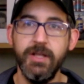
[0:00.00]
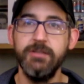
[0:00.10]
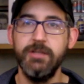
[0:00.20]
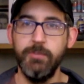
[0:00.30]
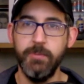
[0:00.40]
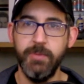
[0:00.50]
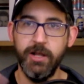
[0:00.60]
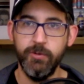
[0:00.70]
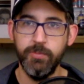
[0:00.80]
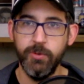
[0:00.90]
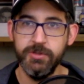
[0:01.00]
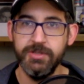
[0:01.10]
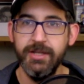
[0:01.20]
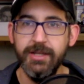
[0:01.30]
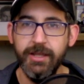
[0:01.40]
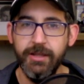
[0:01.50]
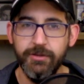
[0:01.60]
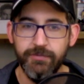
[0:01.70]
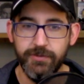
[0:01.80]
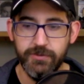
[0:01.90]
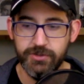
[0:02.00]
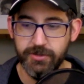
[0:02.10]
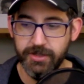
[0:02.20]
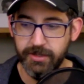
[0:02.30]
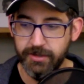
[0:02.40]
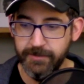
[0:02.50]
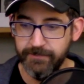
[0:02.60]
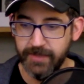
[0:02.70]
separate battle reports in the future here.